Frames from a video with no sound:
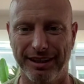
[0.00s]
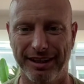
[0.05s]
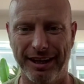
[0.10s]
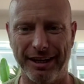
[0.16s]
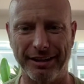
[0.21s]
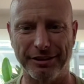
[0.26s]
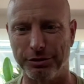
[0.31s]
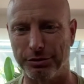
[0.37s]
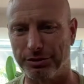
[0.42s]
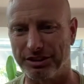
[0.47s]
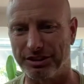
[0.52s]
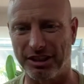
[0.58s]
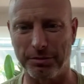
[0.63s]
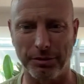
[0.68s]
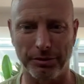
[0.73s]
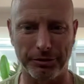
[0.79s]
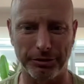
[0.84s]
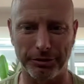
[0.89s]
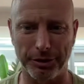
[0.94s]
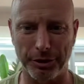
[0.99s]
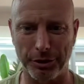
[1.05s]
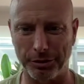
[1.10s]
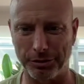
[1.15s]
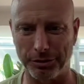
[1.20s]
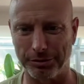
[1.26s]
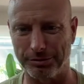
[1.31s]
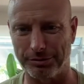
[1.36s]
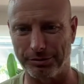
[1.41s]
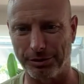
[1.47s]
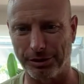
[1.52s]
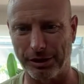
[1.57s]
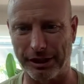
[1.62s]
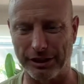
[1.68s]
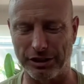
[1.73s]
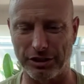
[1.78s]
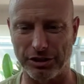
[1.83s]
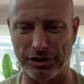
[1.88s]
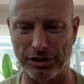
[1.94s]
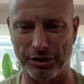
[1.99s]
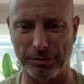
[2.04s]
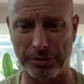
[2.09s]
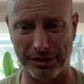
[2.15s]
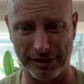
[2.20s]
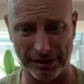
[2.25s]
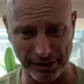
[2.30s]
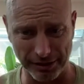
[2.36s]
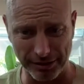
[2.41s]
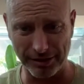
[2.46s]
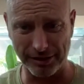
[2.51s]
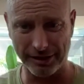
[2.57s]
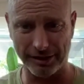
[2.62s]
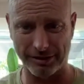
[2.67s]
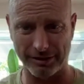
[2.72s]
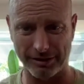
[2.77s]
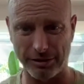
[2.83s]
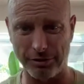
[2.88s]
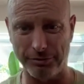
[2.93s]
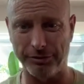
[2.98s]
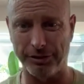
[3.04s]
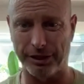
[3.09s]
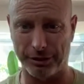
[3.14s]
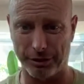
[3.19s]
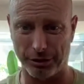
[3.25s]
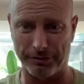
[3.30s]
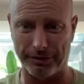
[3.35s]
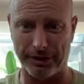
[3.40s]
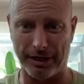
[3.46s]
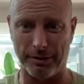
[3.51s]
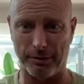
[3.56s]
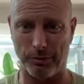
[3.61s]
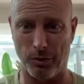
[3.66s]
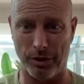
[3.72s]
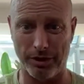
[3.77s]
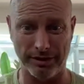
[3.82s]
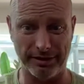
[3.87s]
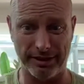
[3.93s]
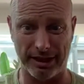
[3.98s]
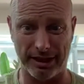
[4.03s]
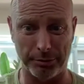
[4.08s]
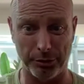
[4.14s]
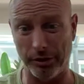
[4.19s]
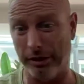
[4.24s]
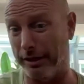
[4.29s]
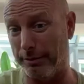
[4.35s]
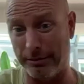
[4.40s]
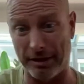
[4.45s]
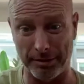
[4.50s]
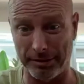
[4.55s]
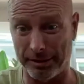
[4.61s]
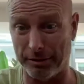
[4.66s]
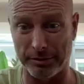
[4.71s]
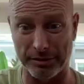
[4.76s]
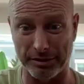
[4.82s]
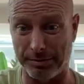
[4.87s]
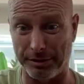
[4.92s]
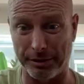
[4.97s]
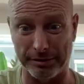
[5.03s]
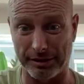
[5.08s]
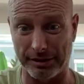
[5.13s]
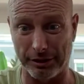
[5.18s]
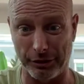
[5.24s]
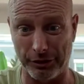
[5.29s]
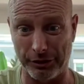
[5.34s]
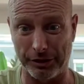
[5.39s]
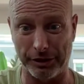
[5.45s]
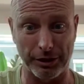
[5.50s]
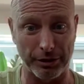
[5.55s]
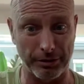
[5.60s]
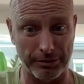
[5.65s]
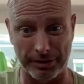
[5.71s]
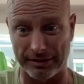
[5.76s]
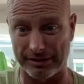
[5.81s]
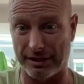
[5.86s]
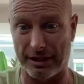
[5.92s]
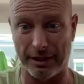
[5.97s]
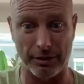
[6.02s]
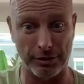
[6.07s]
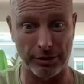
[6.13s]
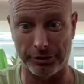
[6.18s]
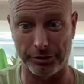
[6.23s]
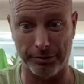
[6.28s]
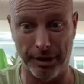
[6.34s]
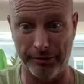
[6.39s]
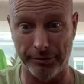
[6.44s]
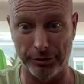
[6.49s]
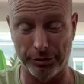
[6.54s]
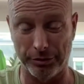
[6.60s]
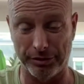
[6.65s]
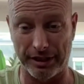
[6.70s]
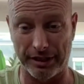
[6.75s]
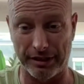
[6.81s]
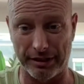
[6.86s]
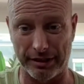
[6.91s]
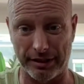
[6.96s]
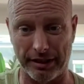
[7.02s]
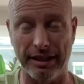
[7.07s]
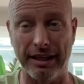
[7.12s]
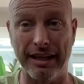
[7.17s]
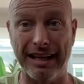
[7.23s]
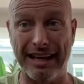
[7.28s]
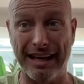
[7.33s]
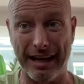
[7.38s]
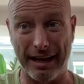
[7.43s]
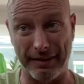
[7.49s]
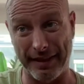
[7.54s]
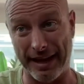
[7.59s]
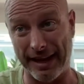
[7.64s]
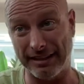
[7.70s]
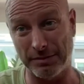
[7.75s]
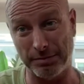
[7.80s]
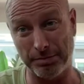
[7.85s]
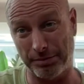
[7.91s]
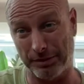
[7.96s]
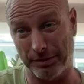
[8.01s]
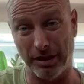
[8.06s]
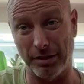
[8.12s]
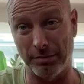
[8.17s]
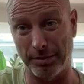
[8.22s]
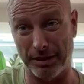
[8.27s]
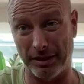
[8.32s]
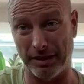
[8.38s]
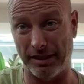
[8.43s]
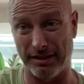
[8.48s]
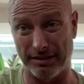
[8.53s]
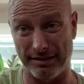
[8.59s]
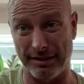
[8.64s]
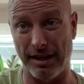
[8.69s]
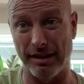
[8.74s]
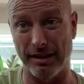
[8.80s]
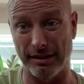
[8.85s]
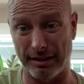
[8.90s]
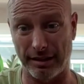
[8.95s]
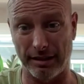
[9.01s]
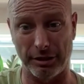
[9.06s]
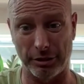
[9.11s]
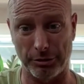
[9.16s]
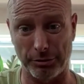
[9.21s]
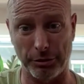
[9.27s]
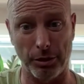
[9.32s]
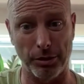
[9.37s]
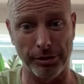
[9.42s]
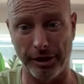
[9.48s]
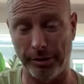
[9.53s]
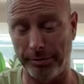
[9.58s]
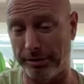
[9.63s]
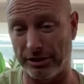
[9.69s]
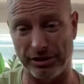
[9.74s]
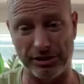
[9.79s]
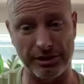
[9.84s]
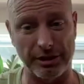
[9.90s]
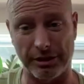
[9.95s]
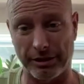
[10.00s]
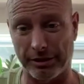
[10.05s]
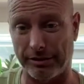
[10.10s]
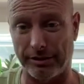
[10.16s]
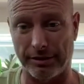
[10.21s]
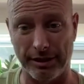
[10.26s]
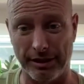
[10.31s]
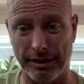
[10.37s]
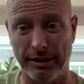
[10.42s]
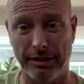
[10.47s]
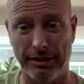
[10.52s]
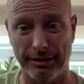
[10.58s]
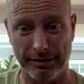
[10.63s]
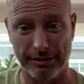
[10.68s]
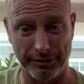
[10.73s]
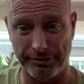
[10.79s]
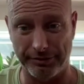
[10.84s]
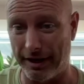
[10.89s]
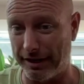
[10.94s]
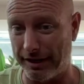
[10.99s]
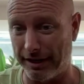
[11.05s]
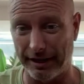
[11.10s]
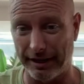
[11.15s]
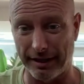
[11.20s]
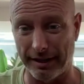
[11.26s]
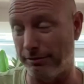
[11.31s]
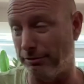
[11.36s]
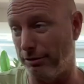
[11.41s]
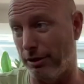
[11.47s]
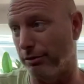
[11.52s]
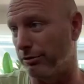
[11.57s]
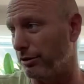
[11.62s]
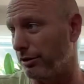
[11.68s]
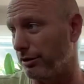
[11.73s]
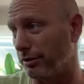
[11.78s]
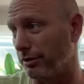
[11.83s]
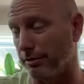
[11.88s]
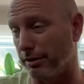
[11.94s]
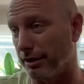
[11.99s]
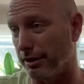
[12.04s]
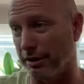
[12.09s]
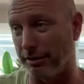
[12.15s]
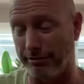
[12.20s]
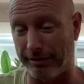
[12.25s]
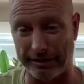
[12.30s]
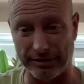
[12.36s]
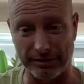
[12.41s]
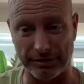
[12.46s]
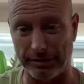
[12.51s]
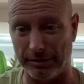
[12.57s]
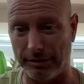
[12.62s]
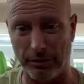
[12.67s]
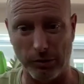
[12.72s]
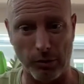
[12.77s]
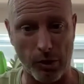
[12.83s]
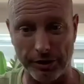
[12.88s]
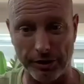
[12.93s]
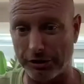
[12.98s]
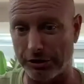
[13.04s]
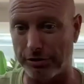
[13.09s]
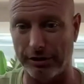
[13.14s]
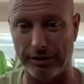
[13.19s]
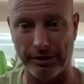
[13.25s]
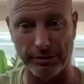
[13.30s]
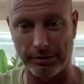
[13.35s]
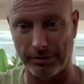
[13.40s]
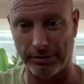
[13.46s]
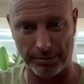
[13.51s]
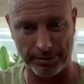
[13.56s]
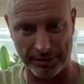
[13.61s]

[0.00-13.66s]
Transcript: and do some of their own relationship. But literally in Snowflake, you've got one table, and maybe it was built a year ago that's got all your revenue data in it. And that's going to be consolidated and rolled up and shared to finance, to an investor or Wall Street or